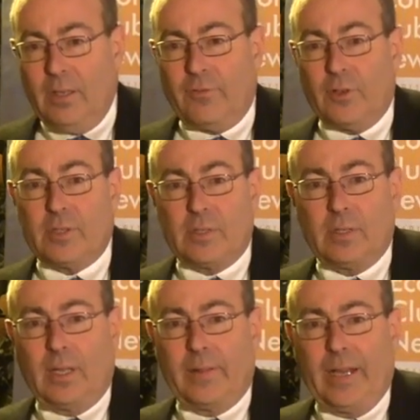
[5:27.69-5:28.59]
First,
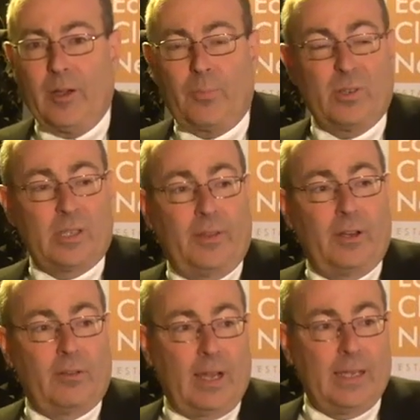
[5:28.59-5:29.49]
the airport's on the
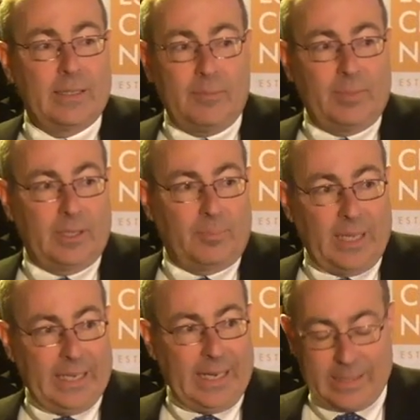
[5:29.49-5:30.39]
horizon, but the
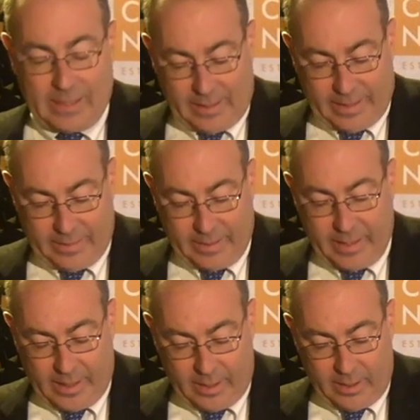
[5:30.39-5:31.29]
plane hasn't landed
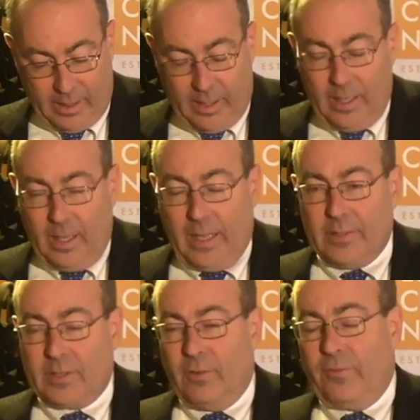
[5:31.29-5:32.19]
yet. And
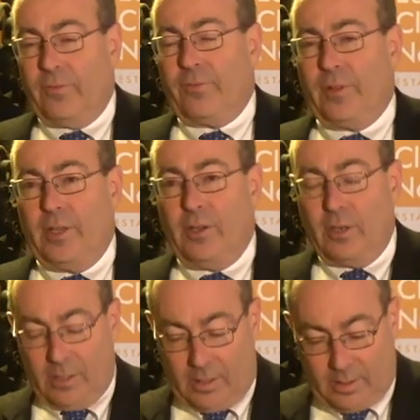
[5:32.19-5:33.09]
so for the
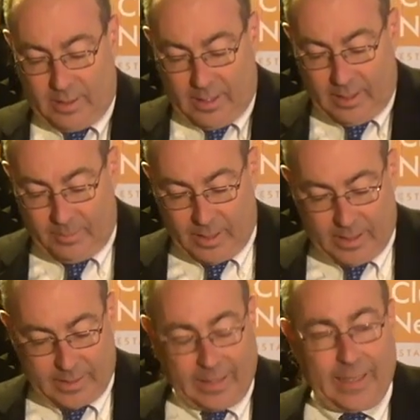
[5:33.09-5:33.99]
nerds among
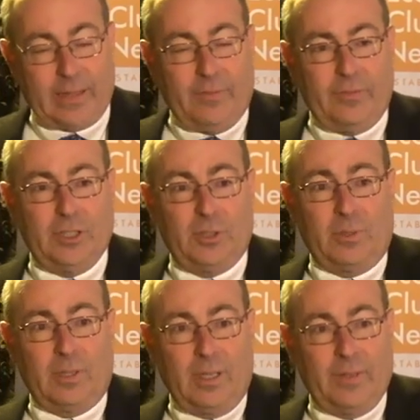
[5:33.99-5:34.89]
us, I like the
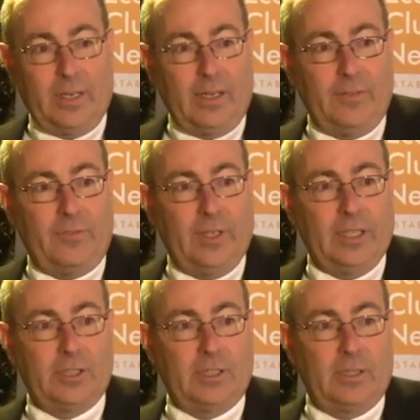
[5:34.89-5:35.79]
visual of an
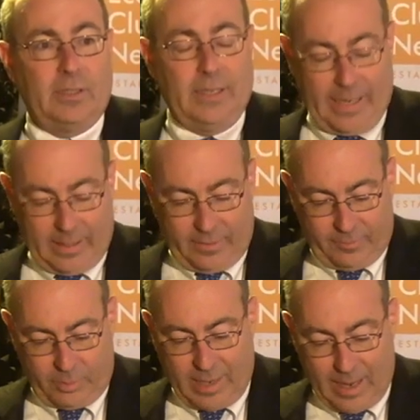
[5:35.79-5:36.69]
unfinished negative
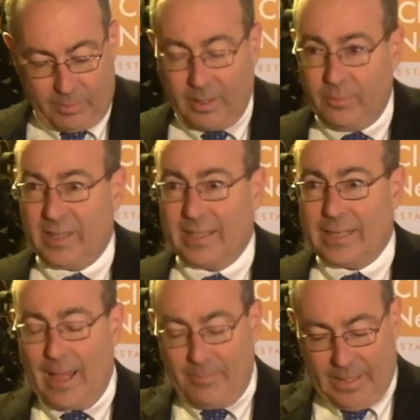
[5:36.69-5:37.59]
parabola, with the
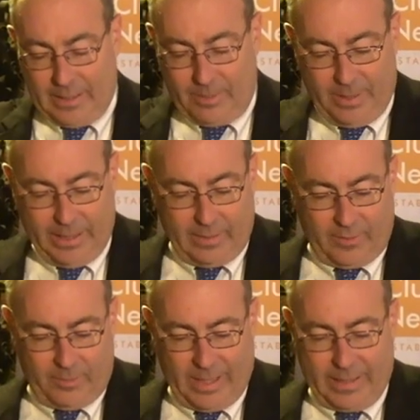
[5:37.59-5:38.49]
top being the peak of
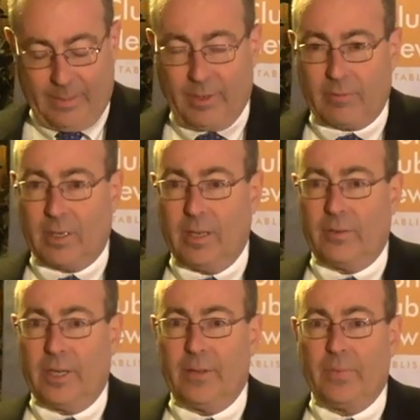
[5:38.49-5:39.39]
the pandemic
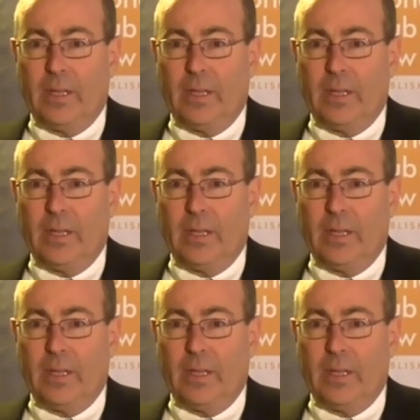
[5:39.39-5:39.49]
recovery.